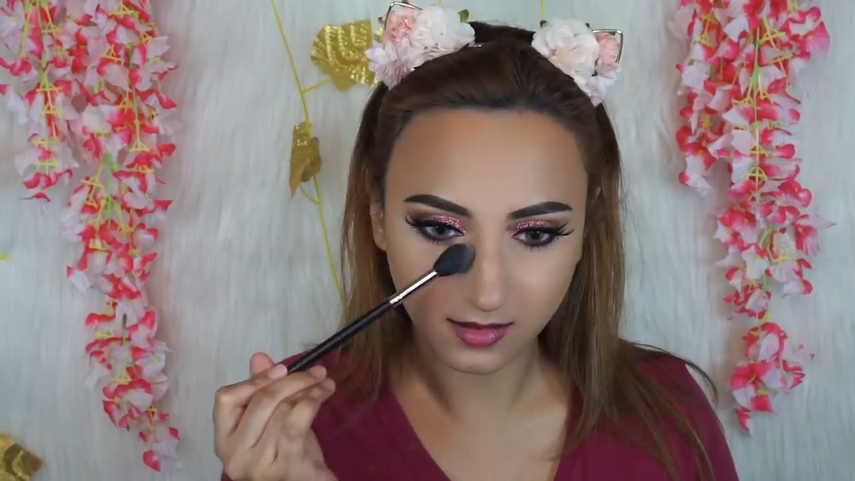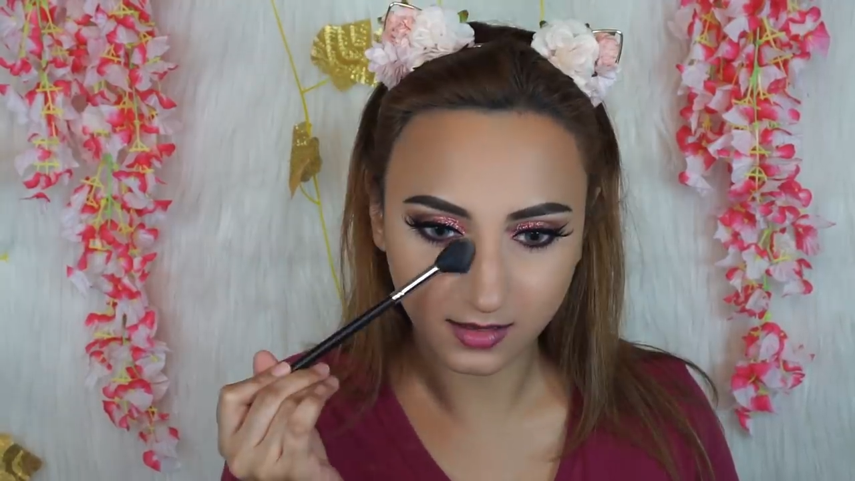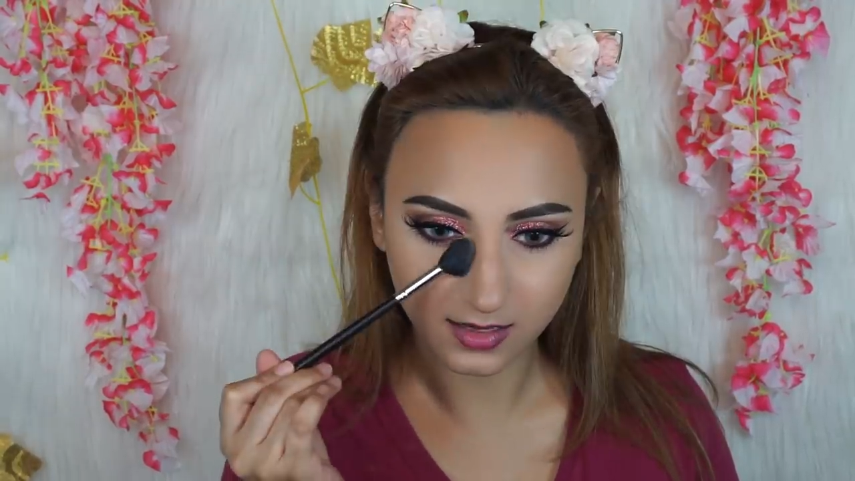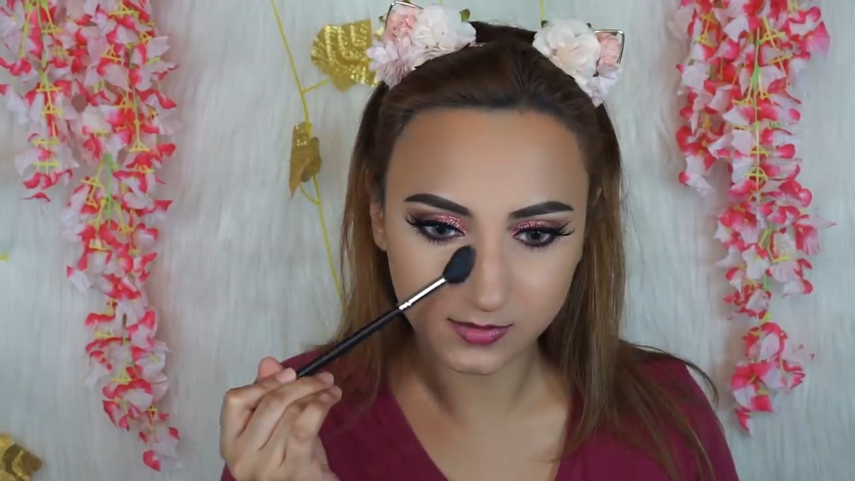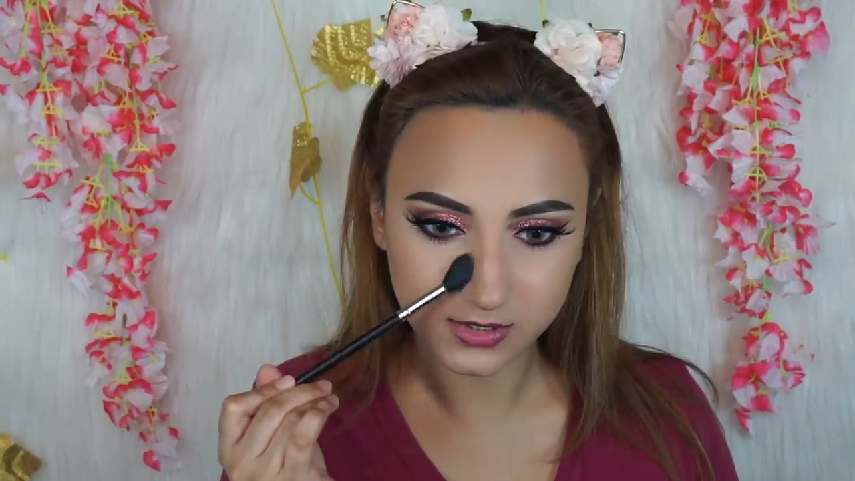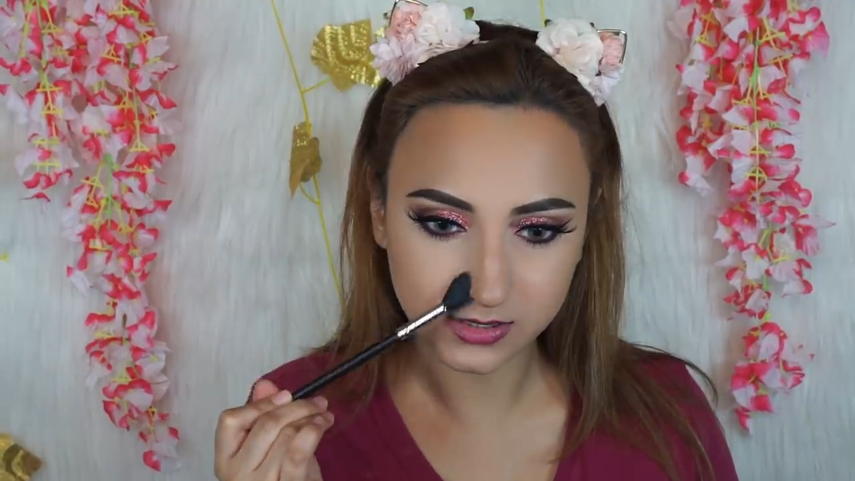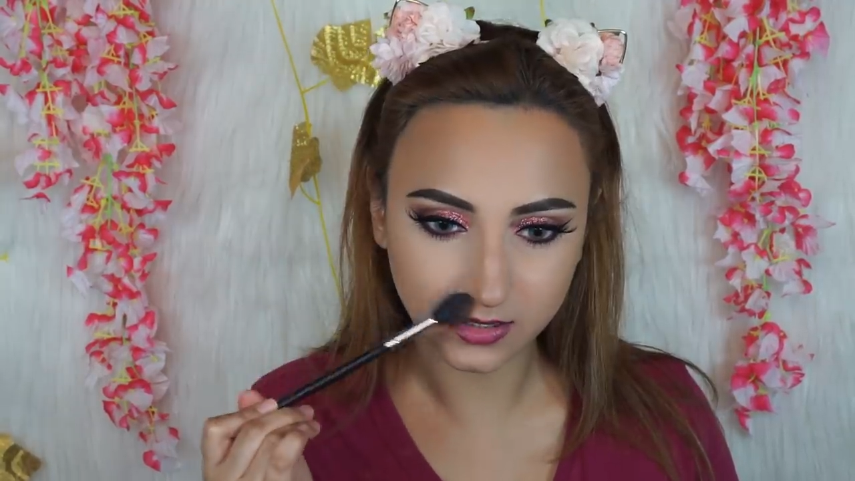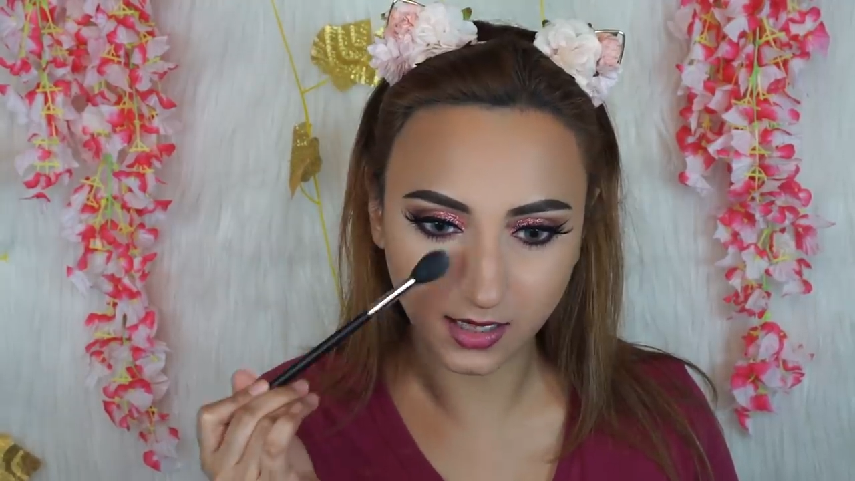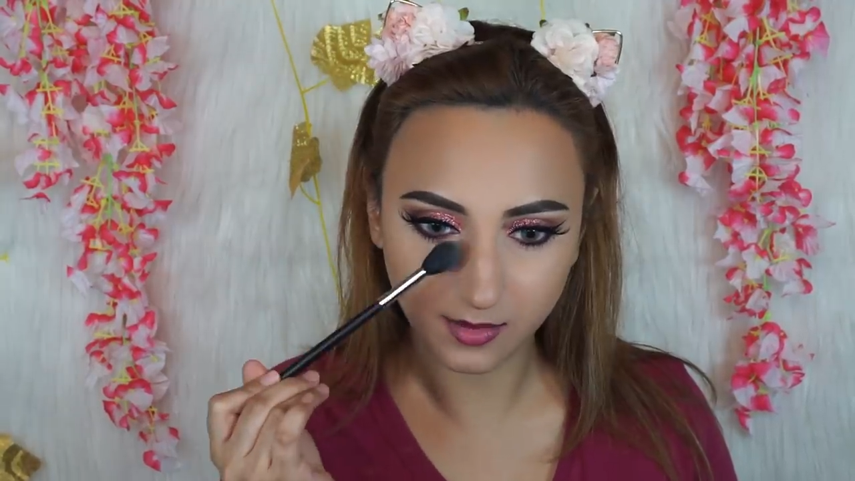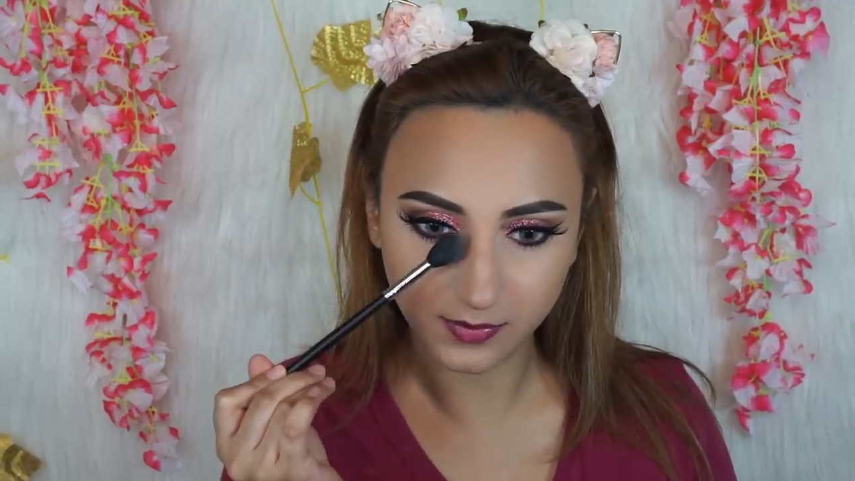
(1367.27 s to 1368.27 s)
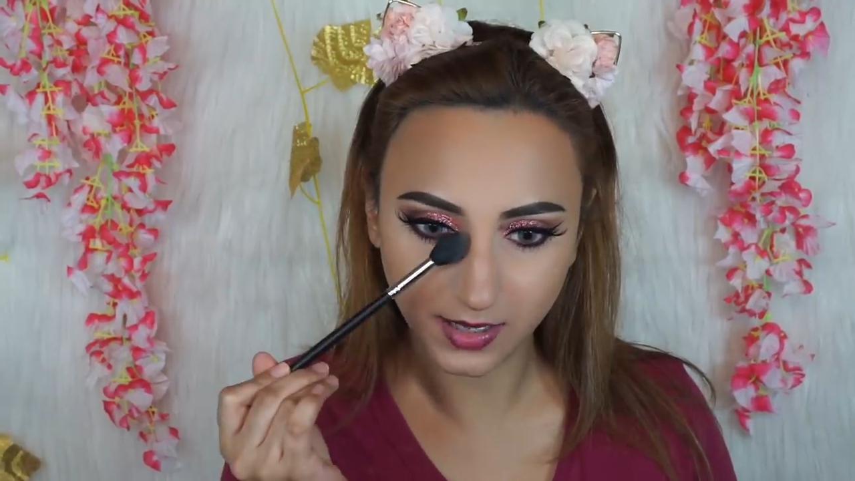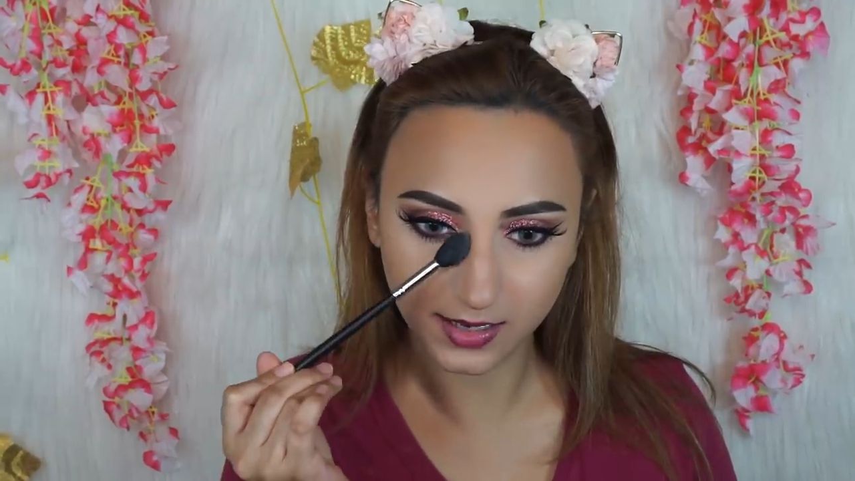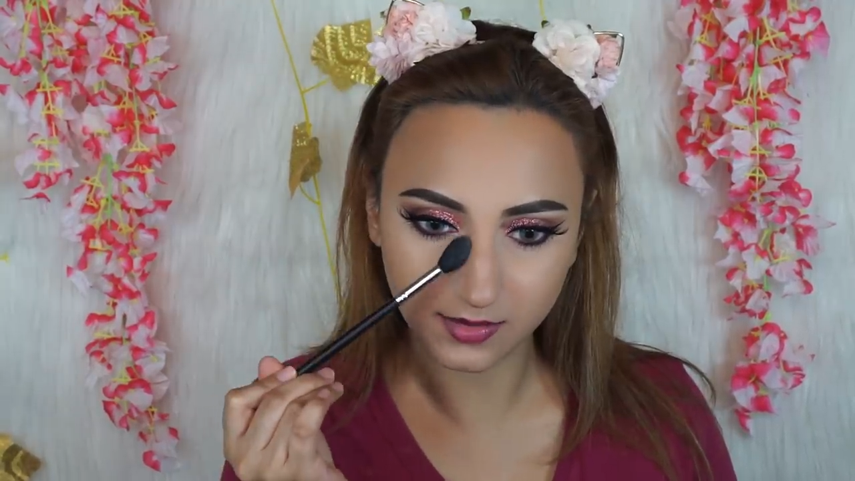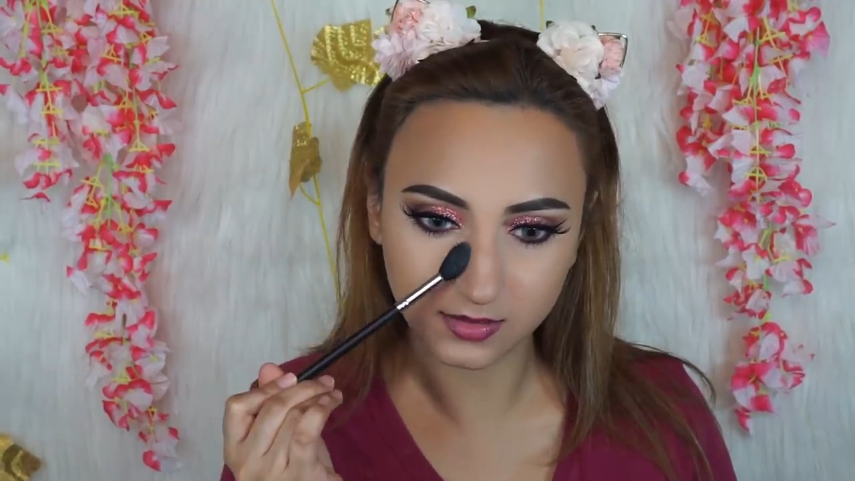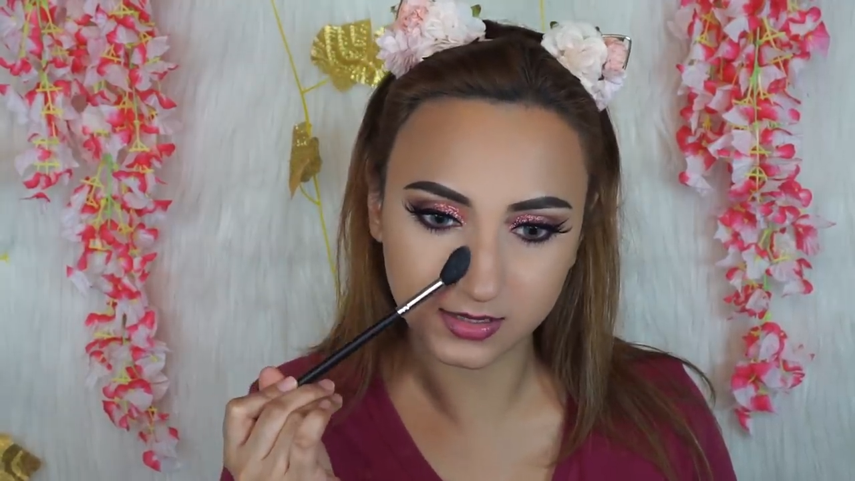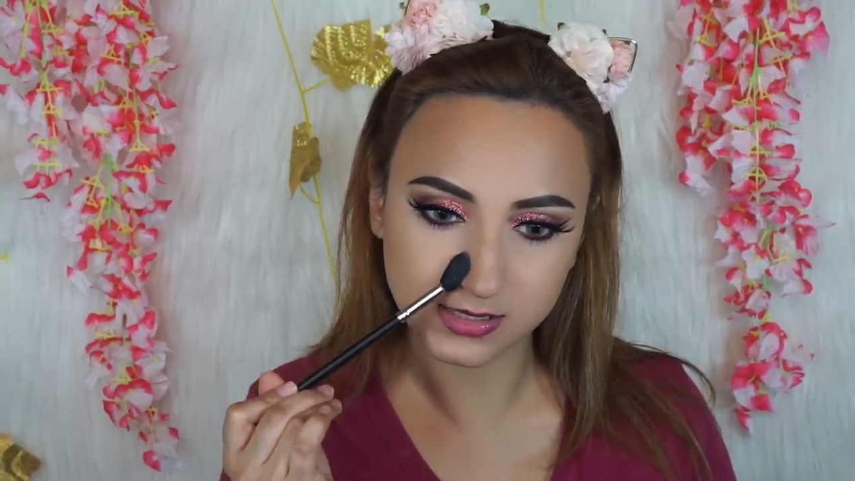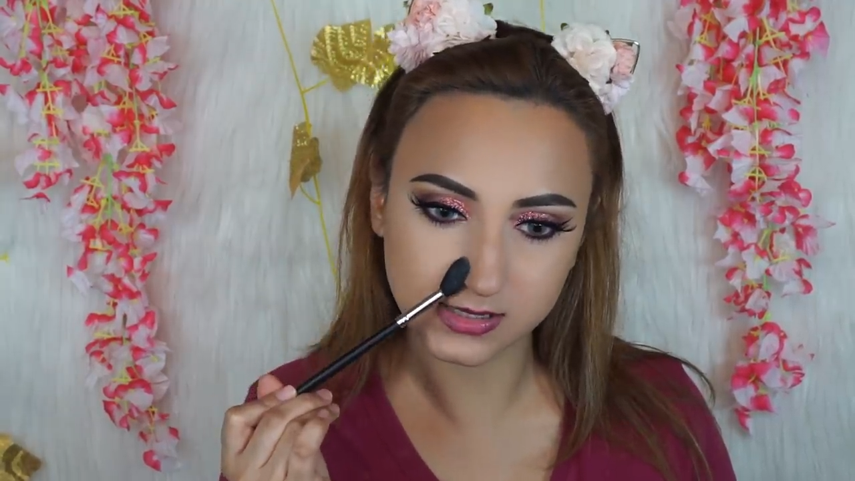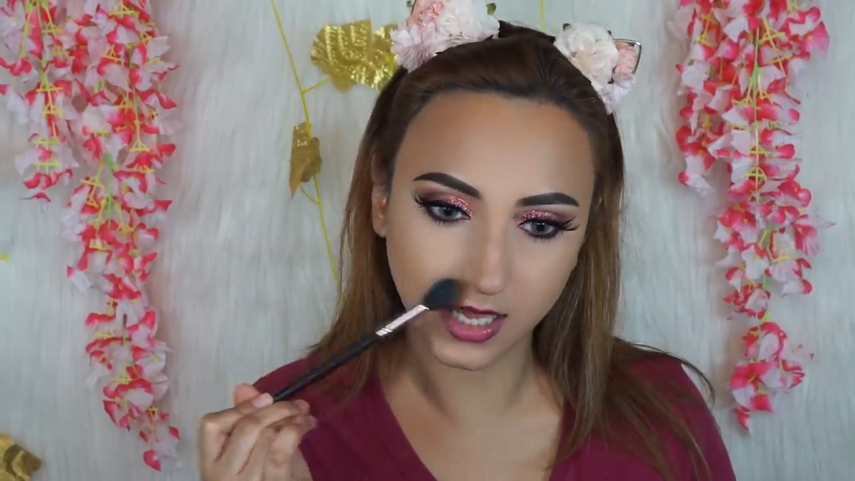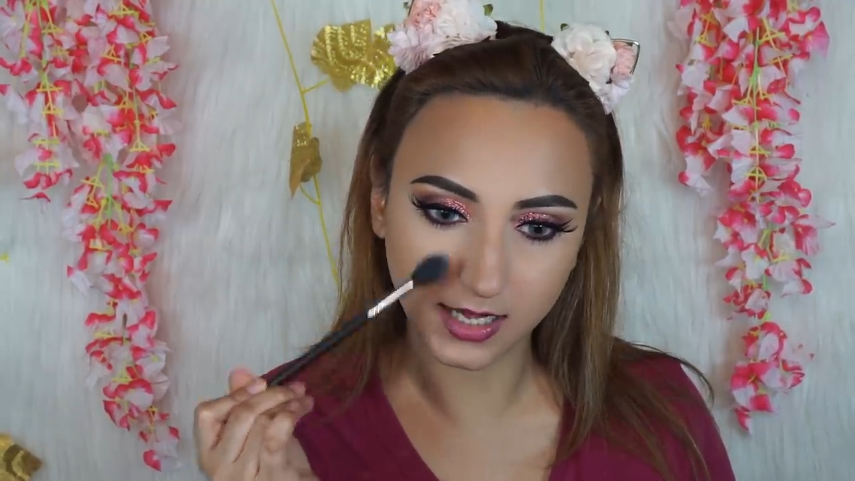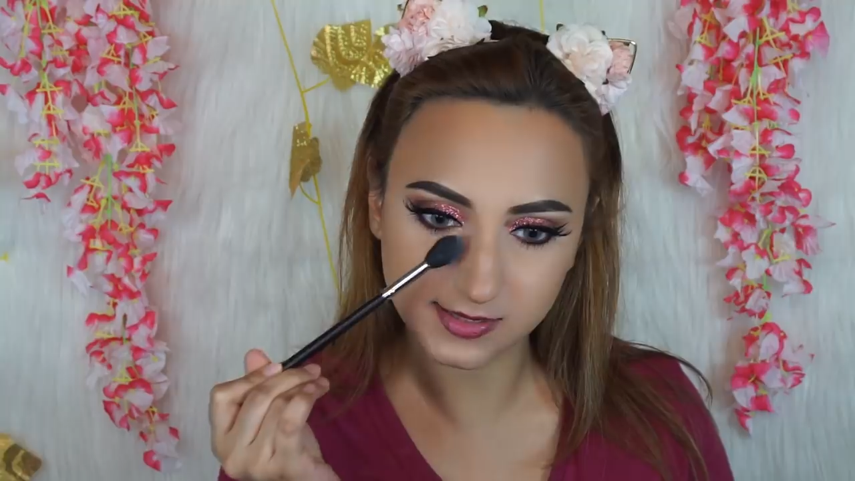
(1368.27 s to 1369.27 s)
And I'm just gonna apply it on the
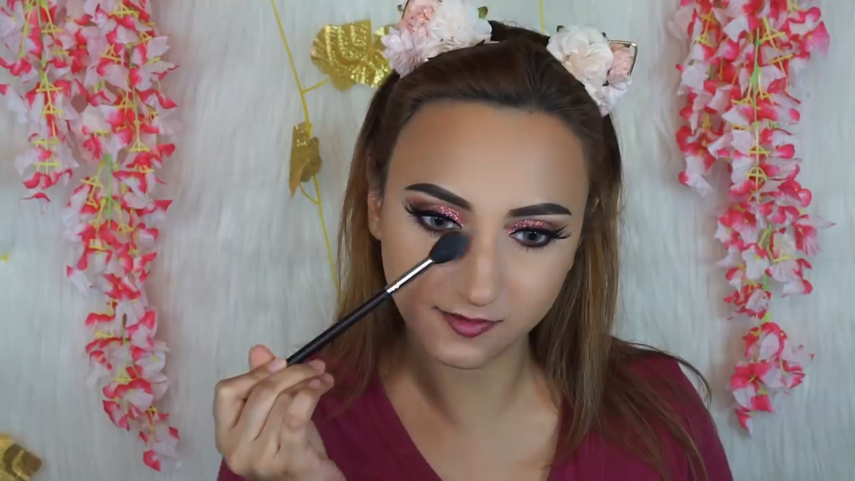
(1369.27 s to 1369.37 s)
sides